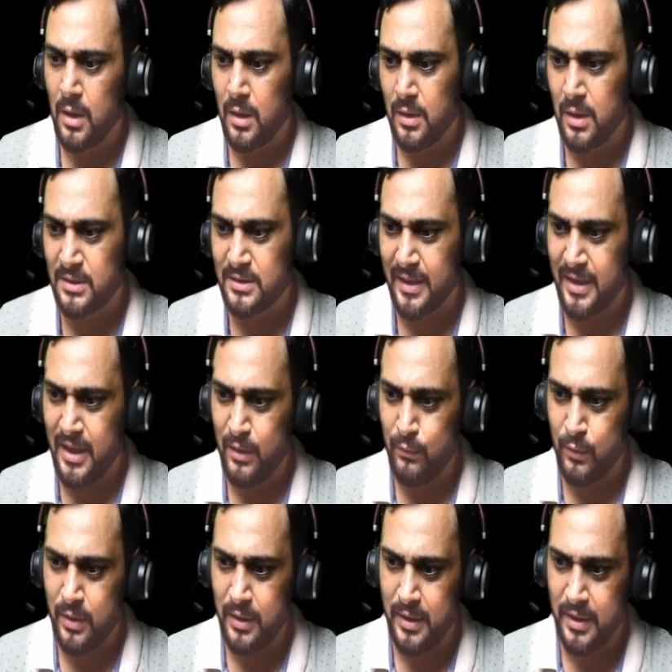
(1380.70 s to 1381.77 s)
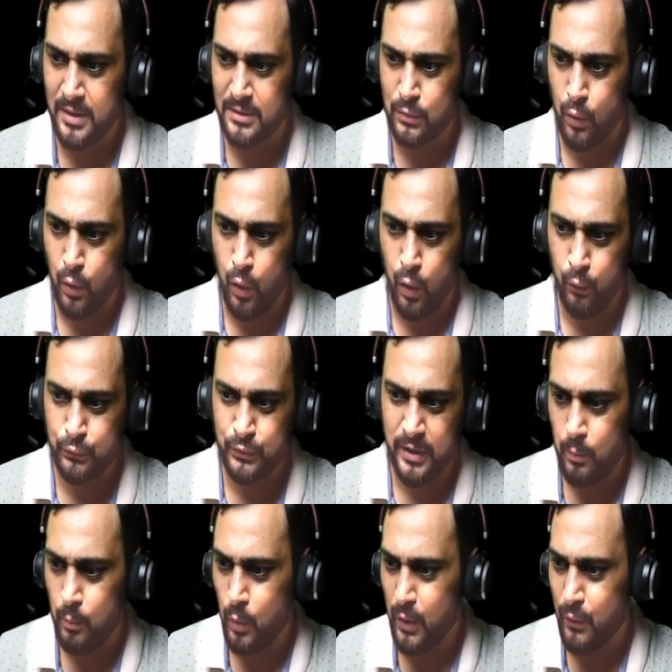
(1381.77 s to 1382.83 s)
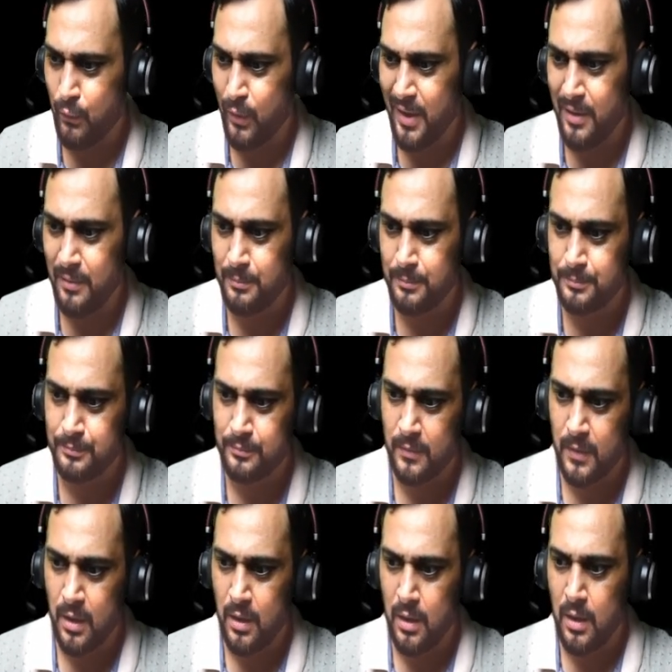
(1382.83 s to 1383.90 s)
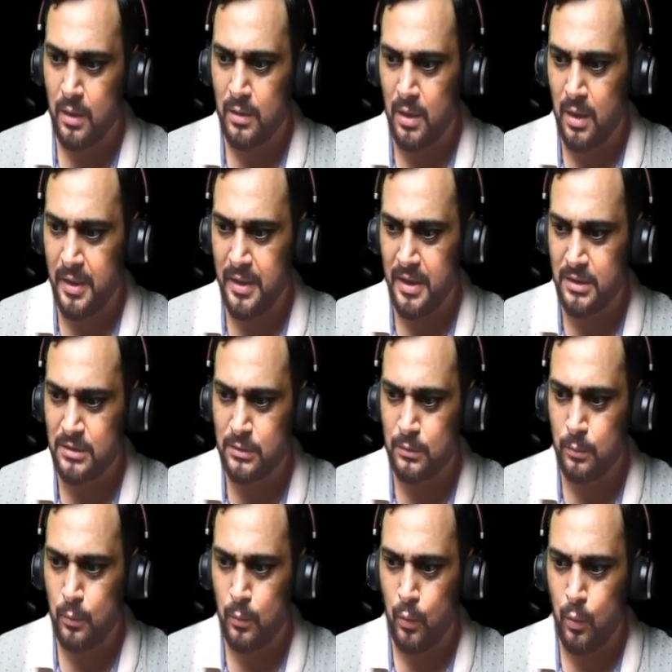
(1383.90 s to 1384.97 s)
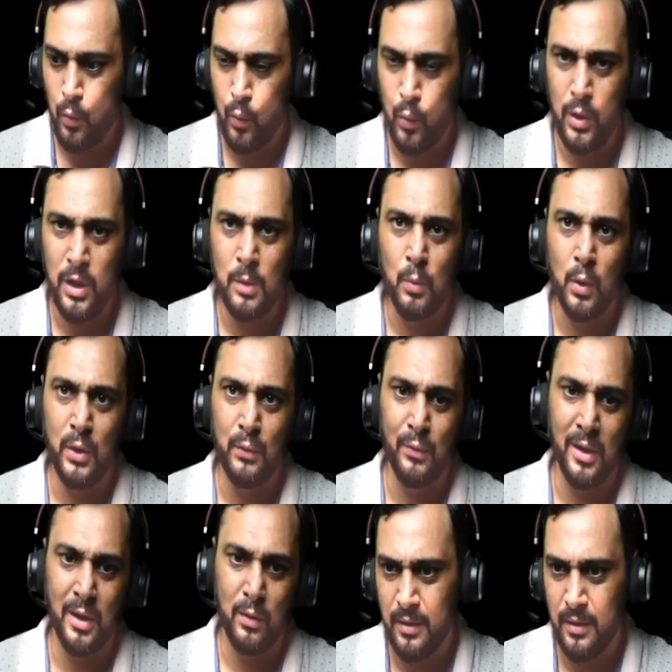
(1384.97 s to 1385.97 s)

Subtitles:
The second one is offset modifier. Third is only modifier.